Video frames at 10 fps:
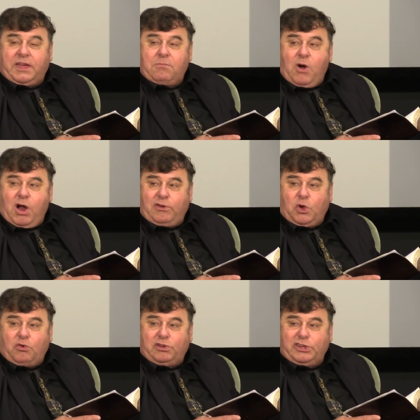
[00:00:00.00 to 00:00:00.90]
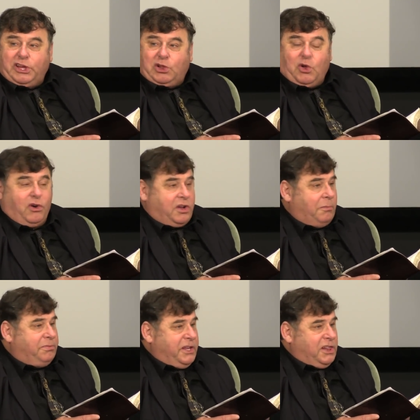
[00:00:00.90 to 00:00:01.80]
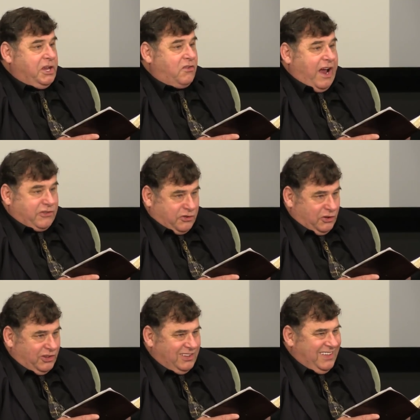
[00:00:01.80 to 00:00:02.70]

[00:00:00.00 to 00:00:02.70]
immoral or illegal or completely irrational,